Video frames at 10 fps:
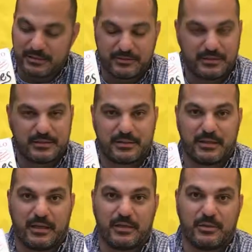it's a
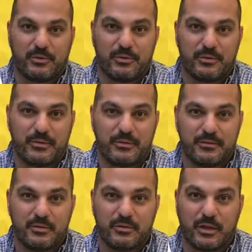kid who
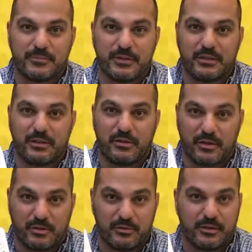comes into her
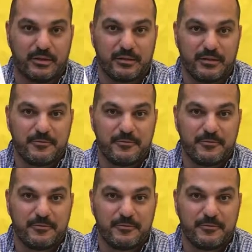own,